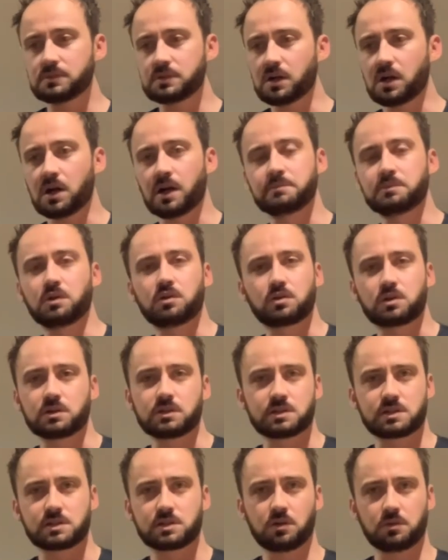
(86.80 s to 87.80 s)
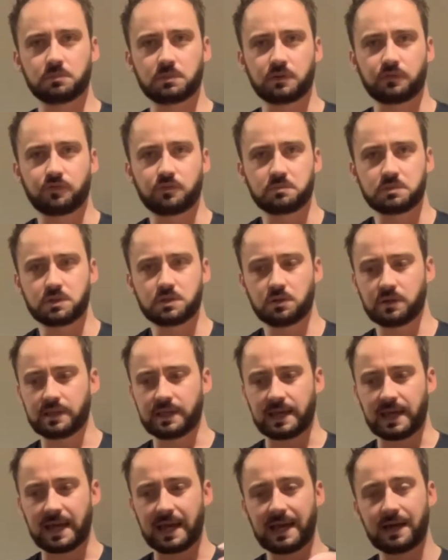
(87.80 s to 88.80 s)
I'm not going to stop you from doing
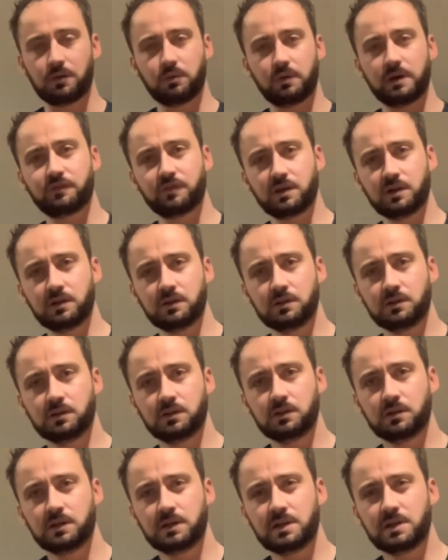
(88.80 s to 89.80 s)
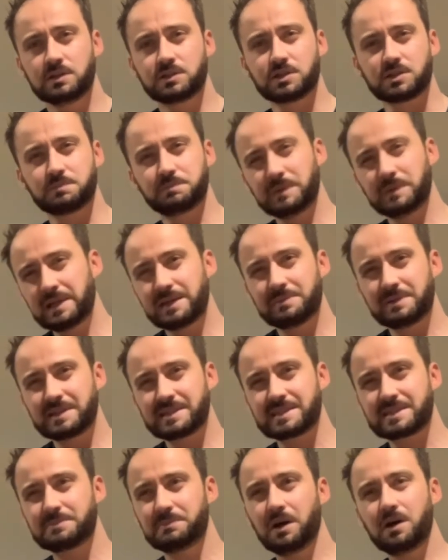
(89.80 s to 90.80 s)
it. However, just being a bit
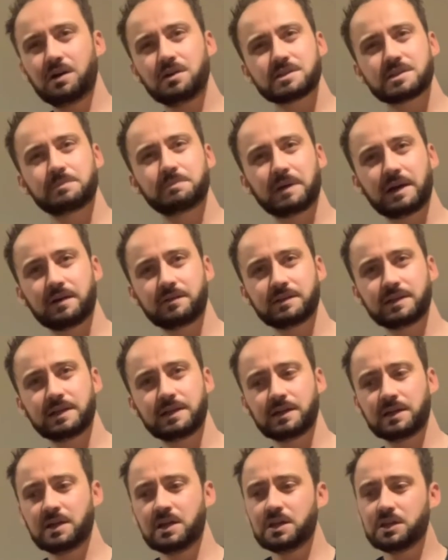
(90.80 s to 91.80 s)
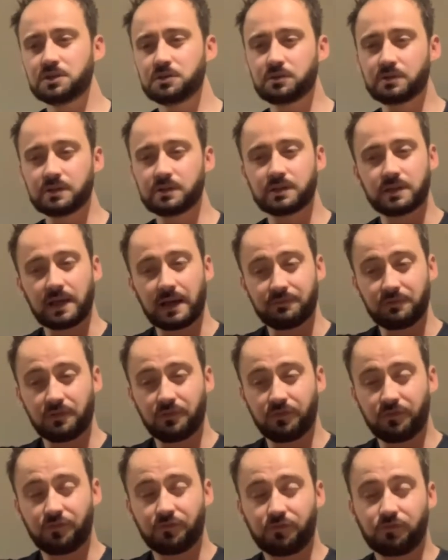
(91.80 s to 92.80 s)
smart about it, you can have a
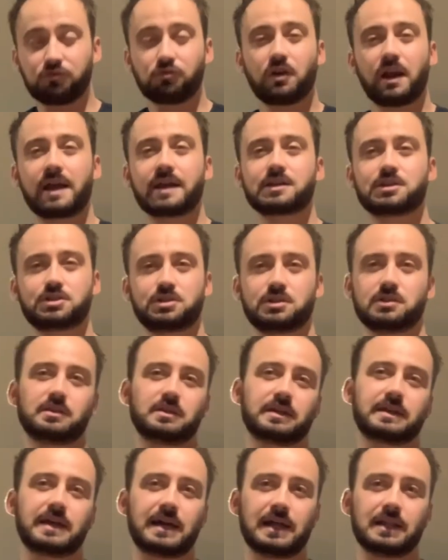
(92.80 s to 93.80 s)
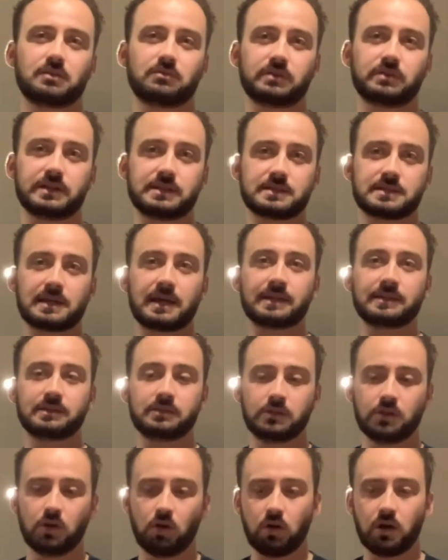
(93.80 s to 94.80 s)
fraction of the calories
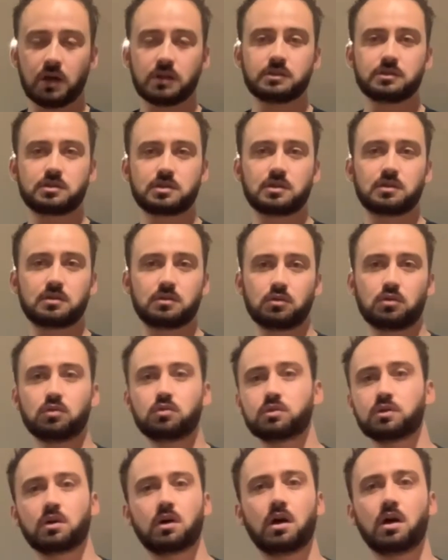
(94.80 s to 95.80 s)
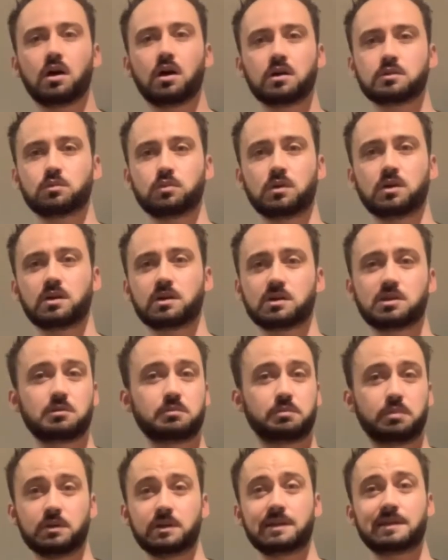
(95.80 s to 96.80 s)
and not undo all your hard work you
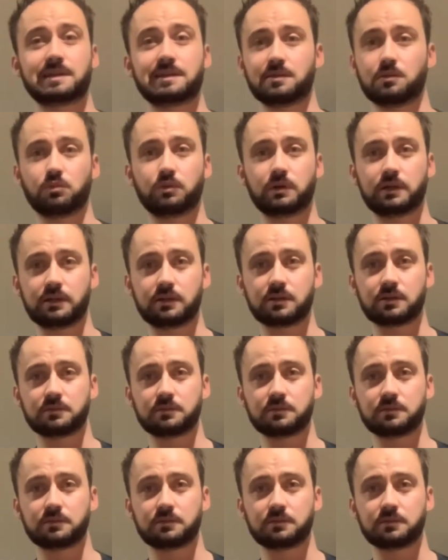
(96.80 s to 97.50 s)
put in the week.